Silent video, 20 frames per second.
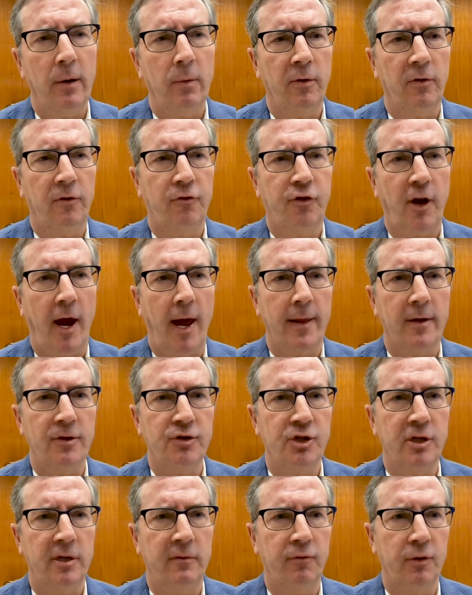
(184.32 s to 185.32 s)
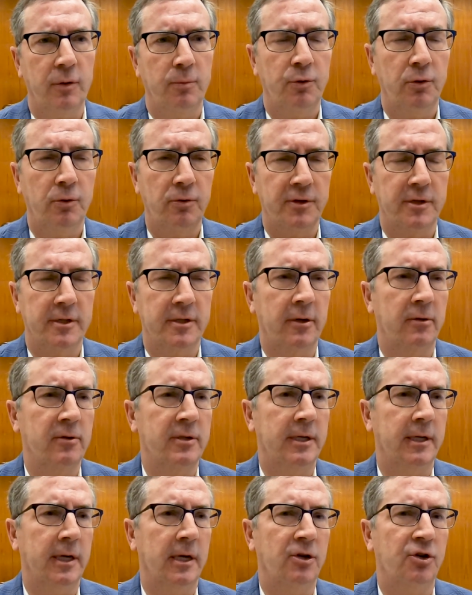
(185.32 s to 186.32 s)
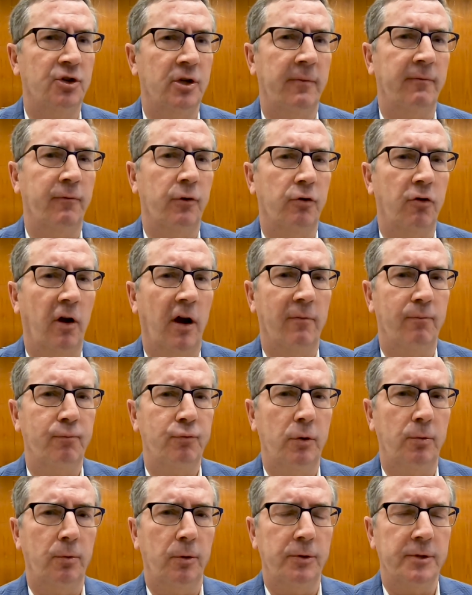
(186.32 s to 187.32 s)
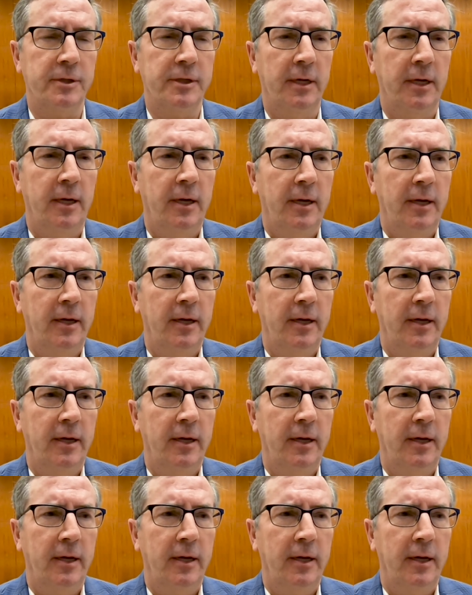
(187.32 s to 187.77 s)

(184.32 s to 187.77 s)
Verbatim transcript: it was challenging for the Brewers Association and for craft brewers